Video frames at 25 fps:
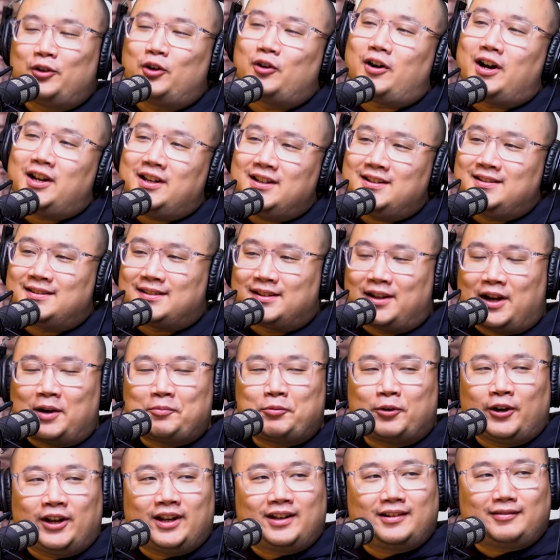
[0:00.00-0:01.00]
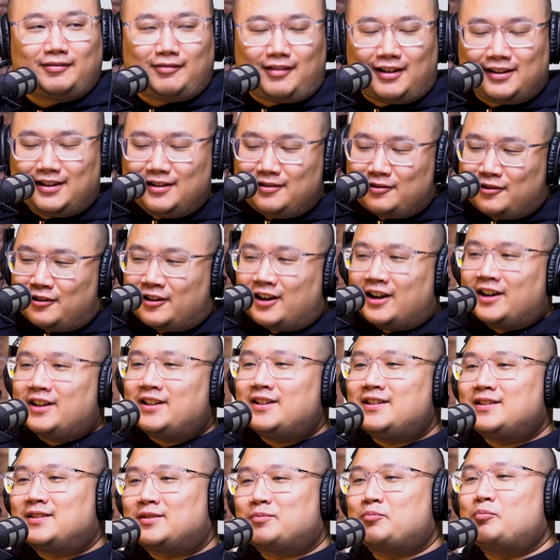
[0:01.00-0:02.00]
Noragi is an upgrade. I think
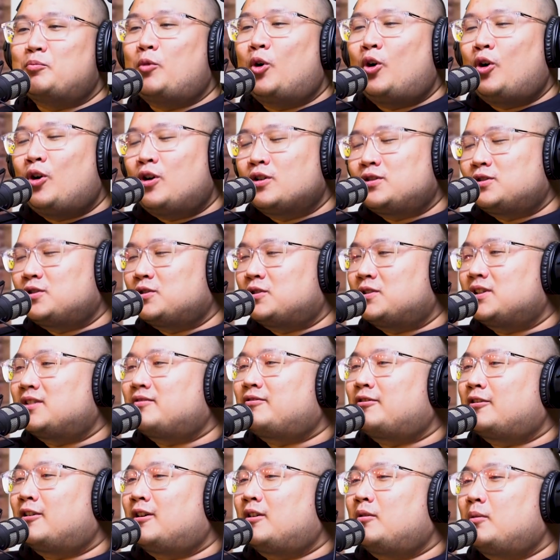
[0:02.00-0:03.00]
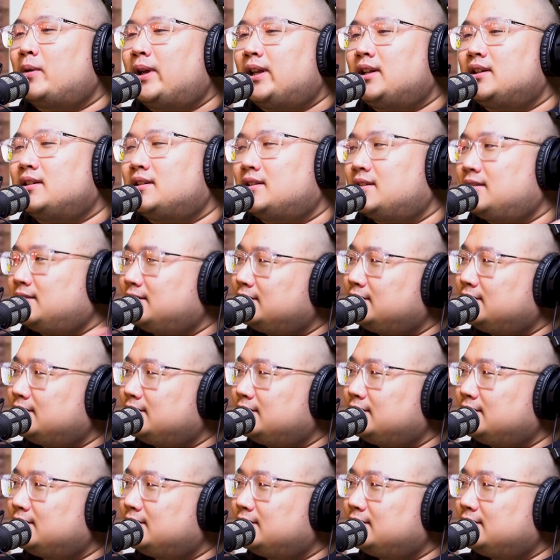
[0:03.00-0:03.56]
Noragi is more suited for our weather.